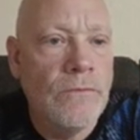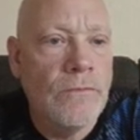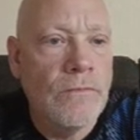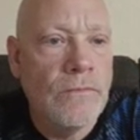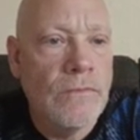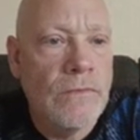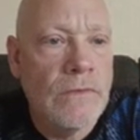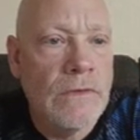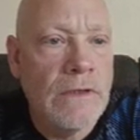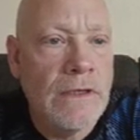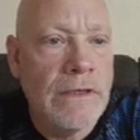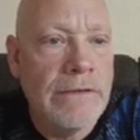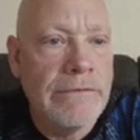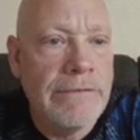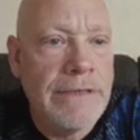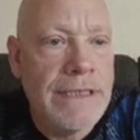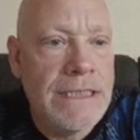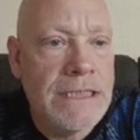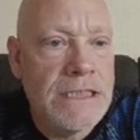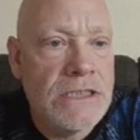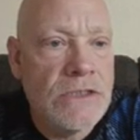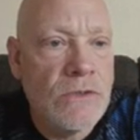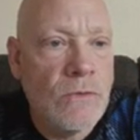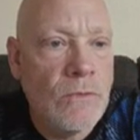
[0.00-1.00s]
All right, so
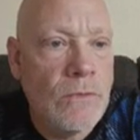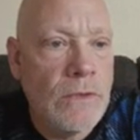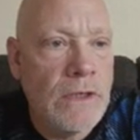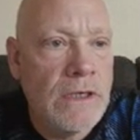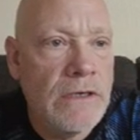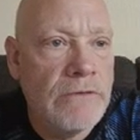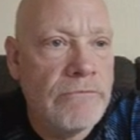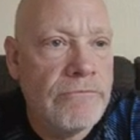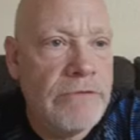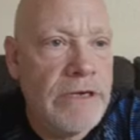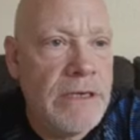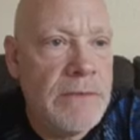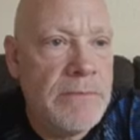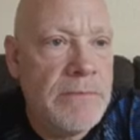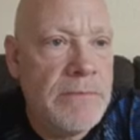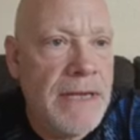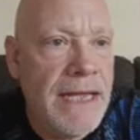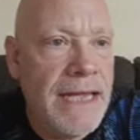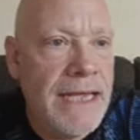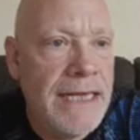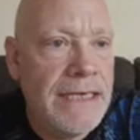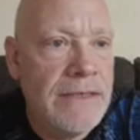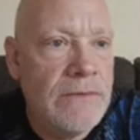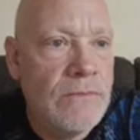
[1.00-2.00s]
we're going to rebet.
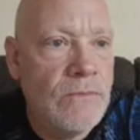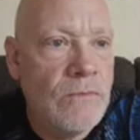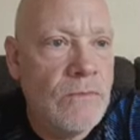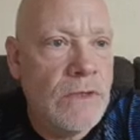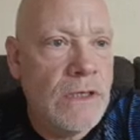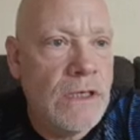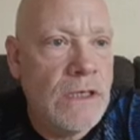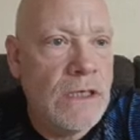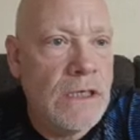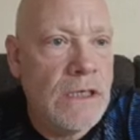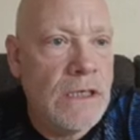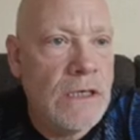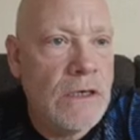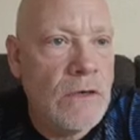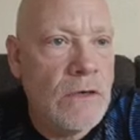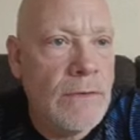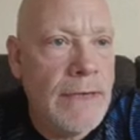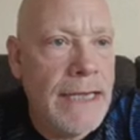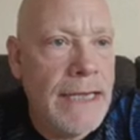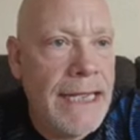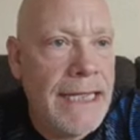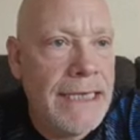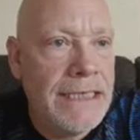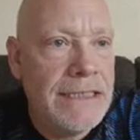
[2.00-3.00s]
We're going to go ahead
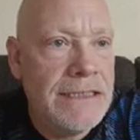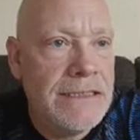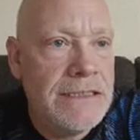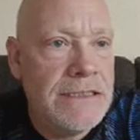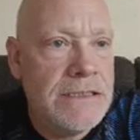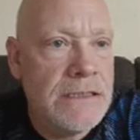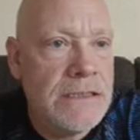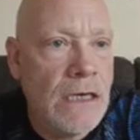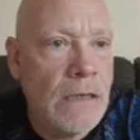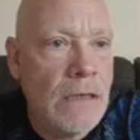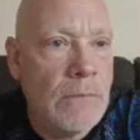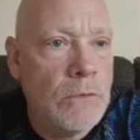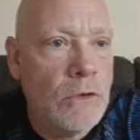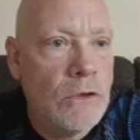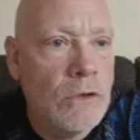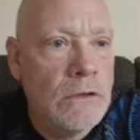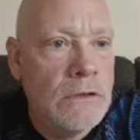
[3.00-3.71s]
and double,